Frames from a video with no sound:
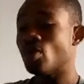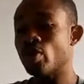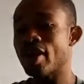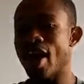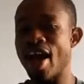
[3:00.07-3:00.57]

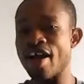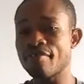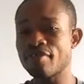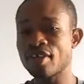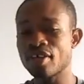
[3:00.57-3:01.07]
we
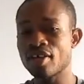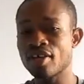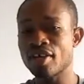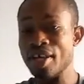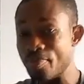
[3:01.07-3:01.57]
have
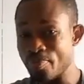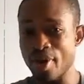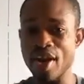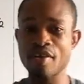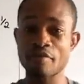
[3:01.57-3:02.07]
a
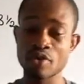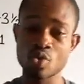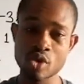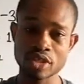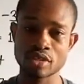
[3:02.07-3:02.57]
pair of
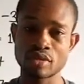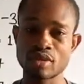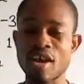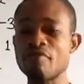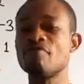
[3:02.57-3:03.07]
equations
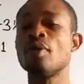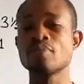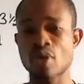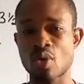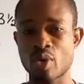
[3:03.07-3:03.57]
that
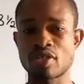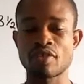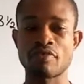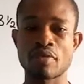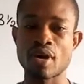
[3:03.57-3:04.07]
forms our
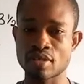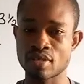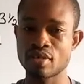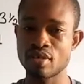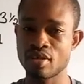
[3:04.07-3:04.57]
question for
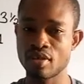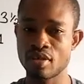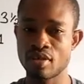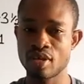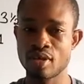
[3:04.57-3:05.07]
us.
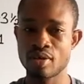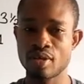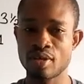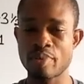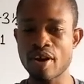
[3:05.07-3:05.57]

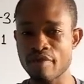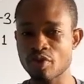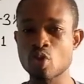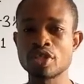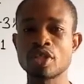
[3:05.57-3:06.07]
A pair of
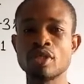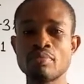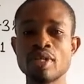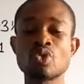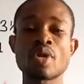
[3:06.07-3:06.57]
equations
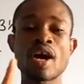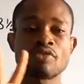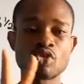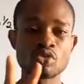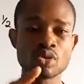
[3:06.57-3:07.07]
means we
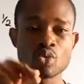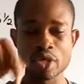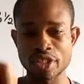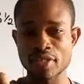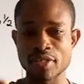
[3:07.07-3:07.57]
have two
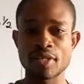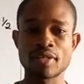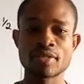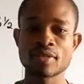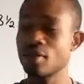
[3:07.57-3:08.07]
equations in
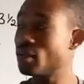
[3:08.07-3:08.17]
it.